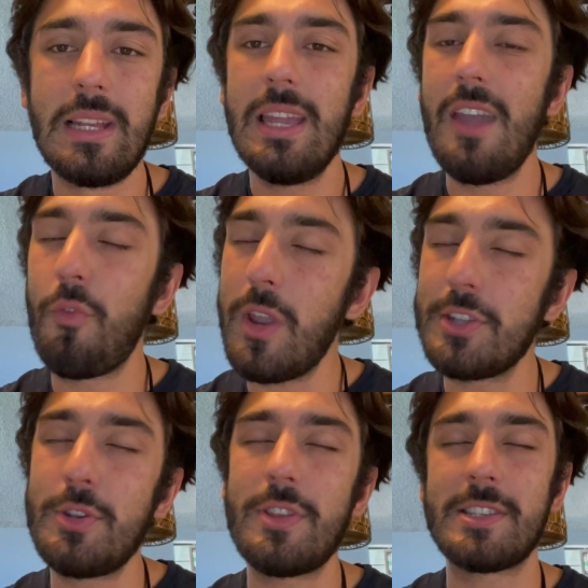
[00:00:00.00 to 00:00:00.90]
If we
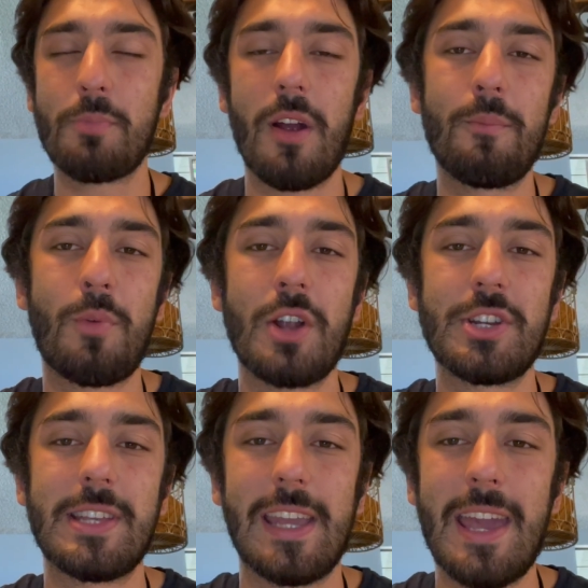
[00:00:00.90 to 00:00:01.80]
could do this
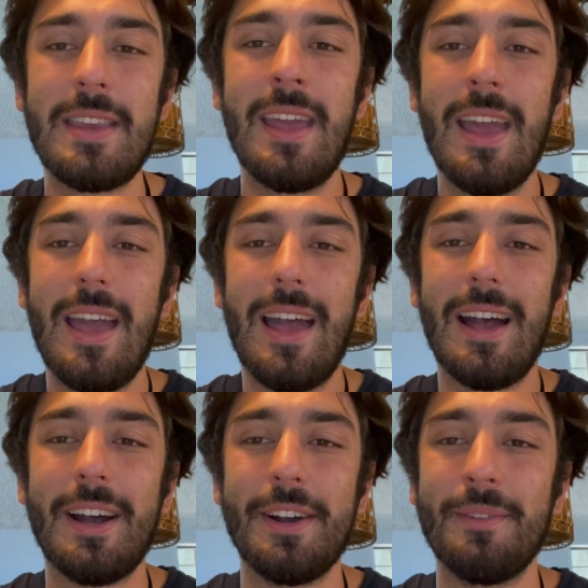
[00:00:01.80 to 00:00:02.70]
project again,
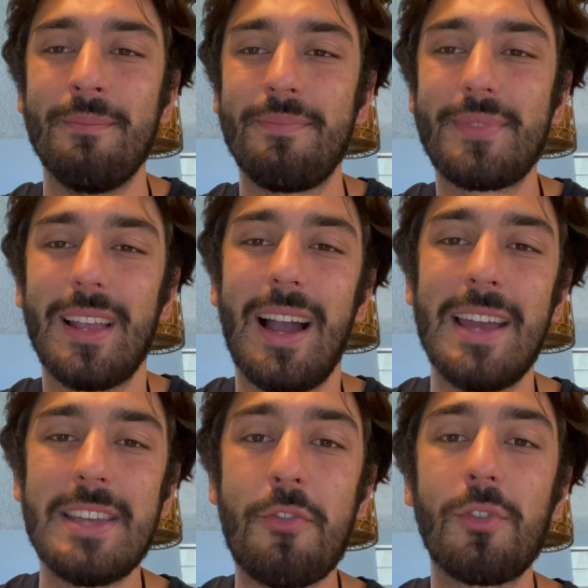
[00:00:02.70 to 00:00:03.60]

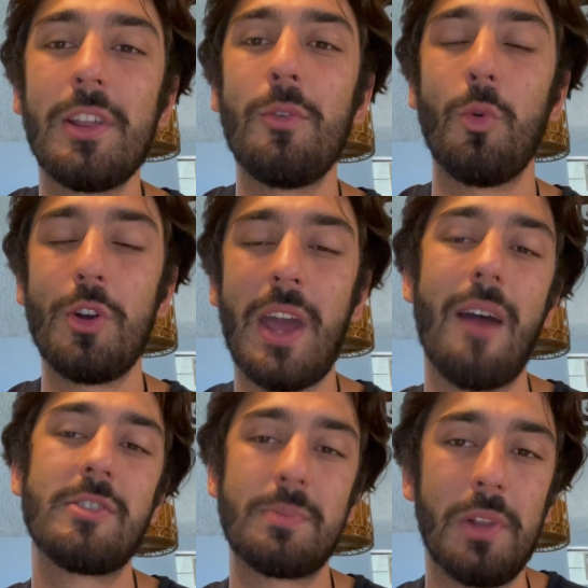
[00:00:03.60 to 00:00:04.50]
I definitely would
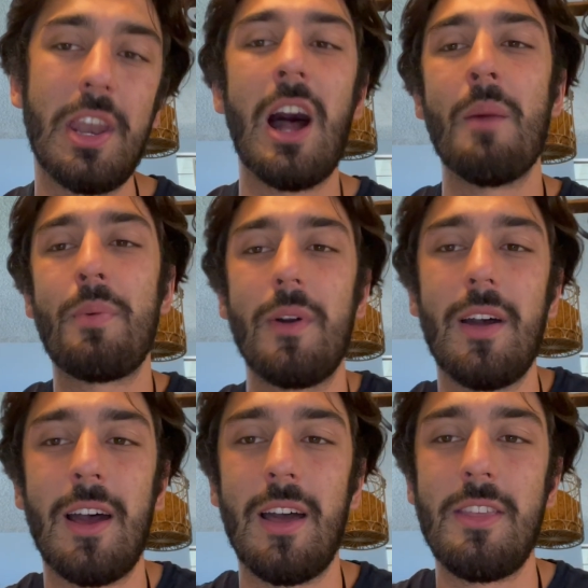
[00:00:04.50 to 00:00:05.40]
have split up
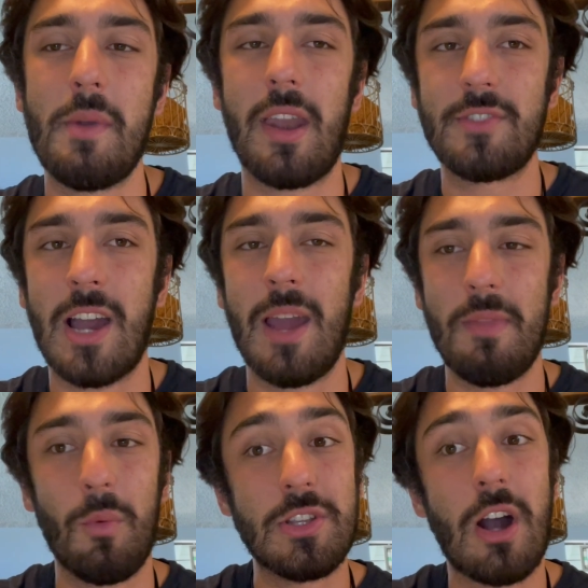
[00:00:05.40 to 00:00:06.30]
the amount of time
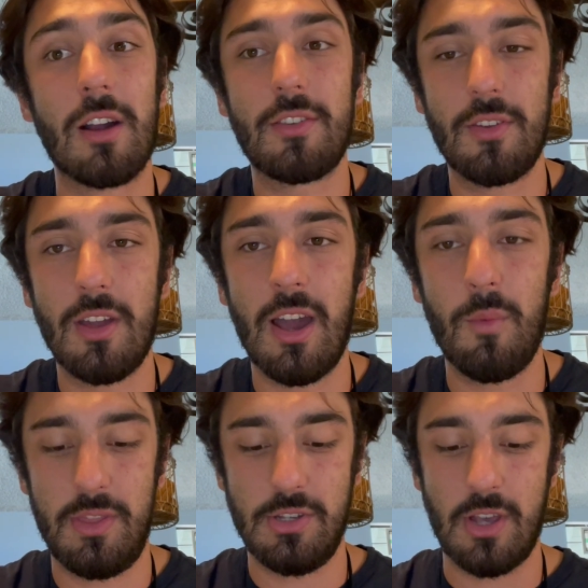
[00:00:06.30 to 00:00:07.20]
that we talked
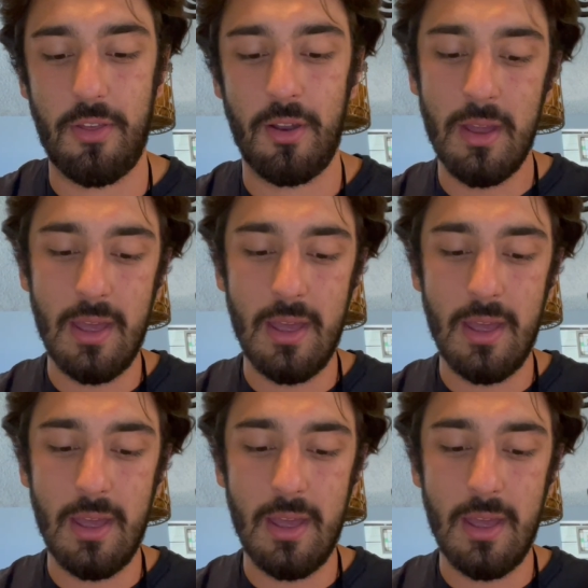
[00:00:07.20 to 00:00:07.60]
with each other.